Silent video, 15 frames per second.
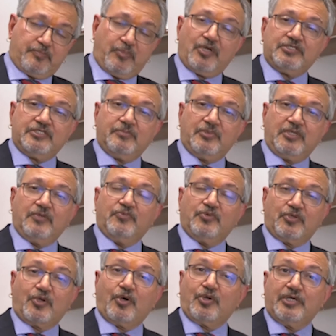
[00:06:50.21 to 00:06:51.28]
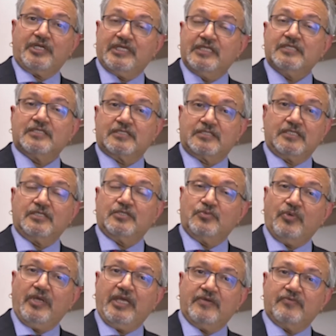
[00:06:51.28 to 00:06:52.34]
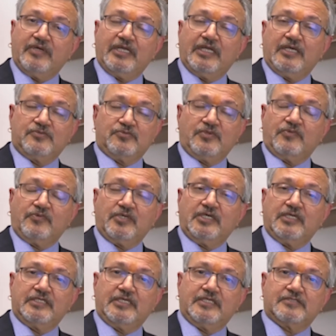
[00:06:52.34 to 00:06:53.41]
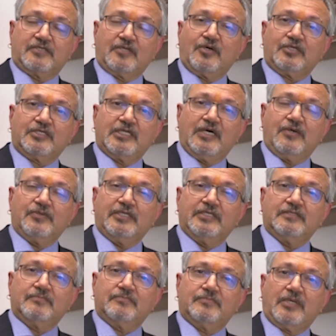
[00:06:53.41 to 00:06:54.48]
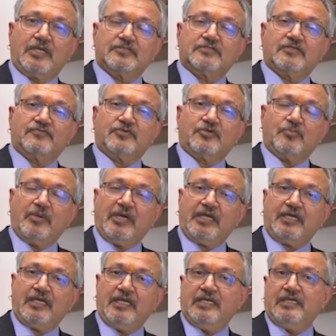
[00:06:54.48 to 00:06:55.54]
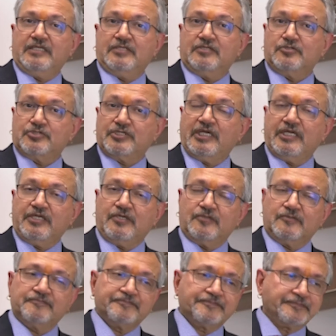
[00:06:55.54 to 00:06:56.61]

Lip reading: possibly we're already in the third wave, and as we have heard, there is lockdown in parts of Quebec and in Ontario,